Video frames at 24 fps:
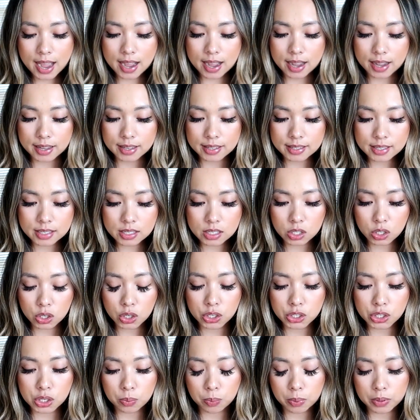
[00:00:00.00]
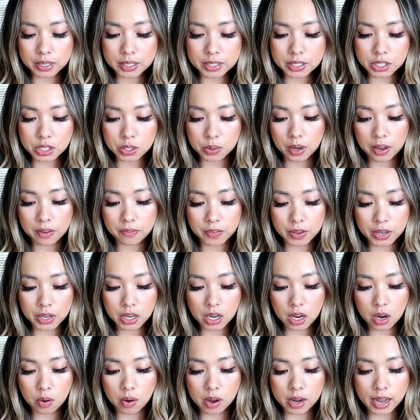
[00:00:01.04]
asked, could you please do a
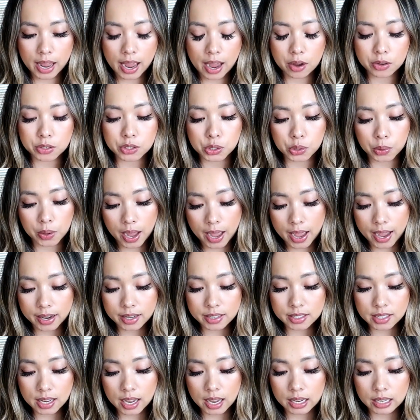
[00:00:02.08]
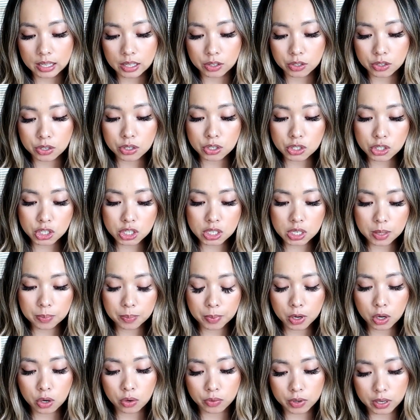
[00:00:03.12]
video on how to act at
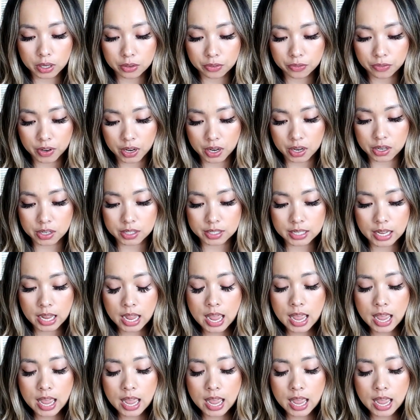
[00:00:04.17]
internship career fairs